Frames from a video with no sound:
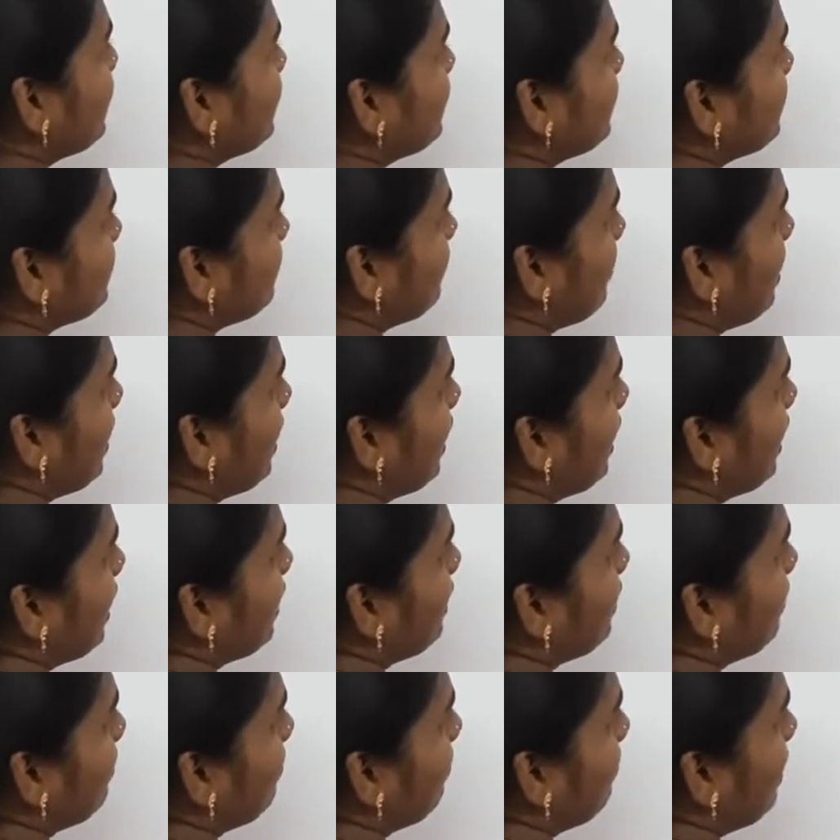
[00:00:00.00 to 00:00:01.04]

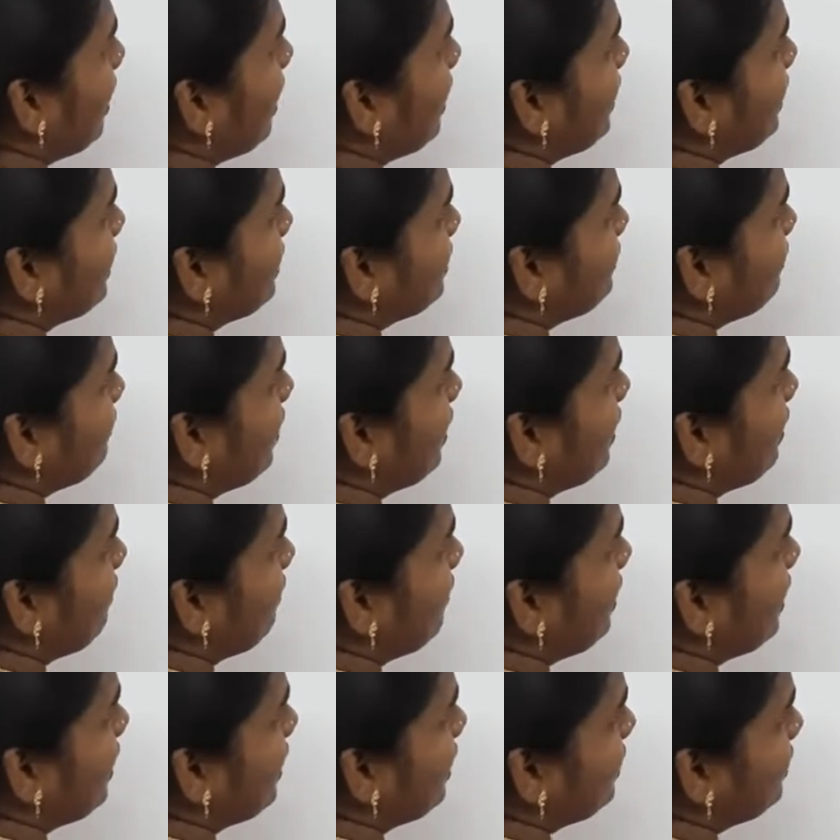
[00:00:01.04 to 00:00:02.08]
square minus
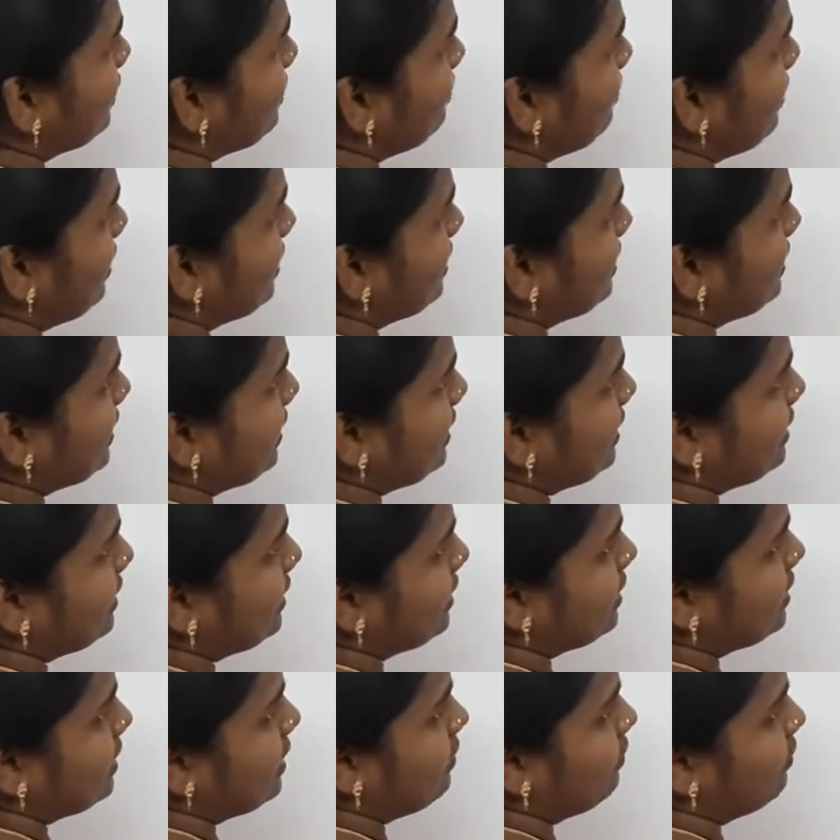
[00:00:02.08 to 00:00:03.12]
5x plus 6
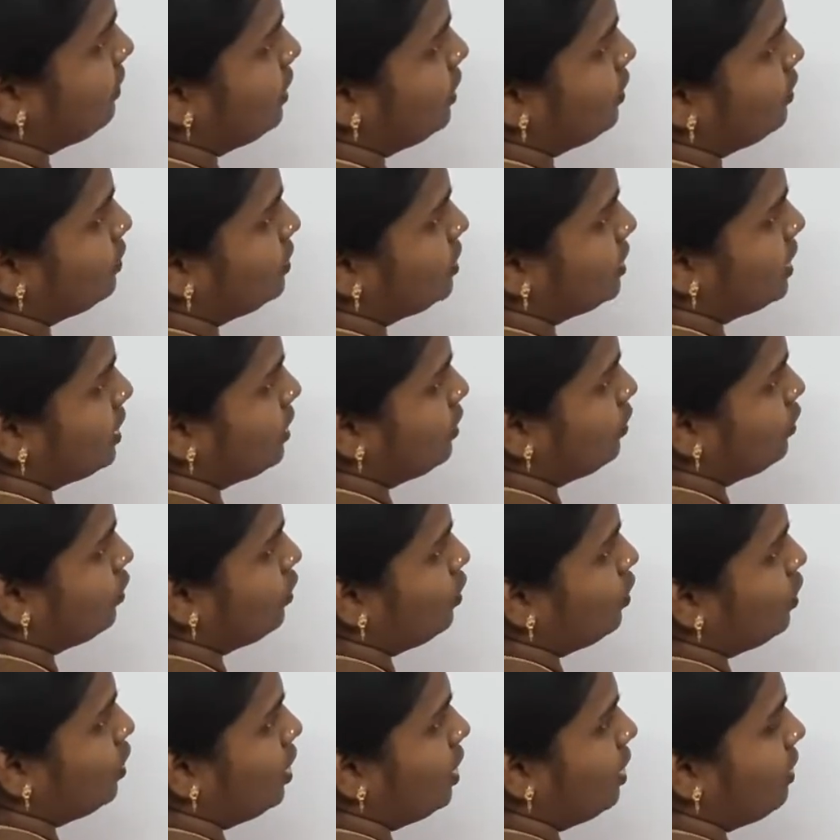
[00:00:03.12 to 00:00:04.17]
is equal to 0,